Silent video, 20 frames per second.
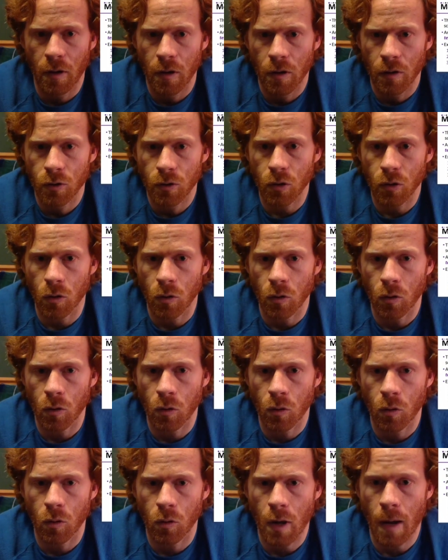
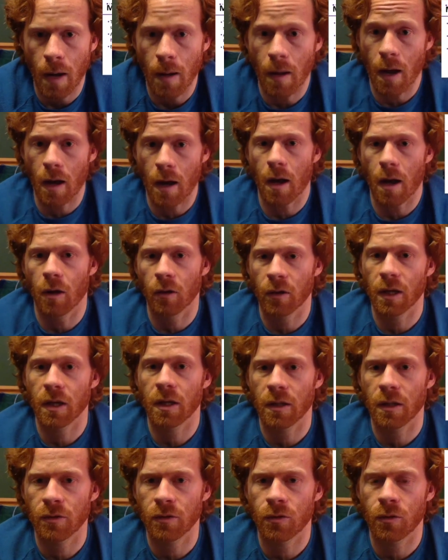So I'll get
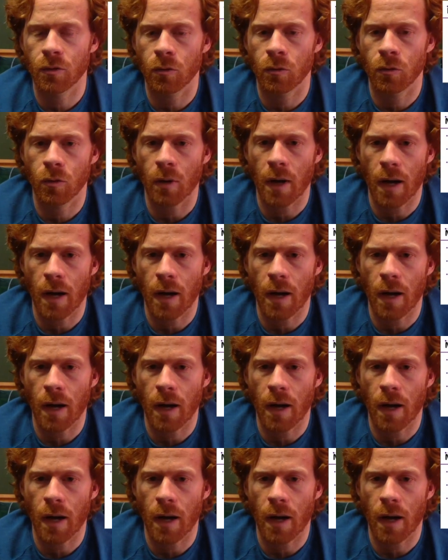into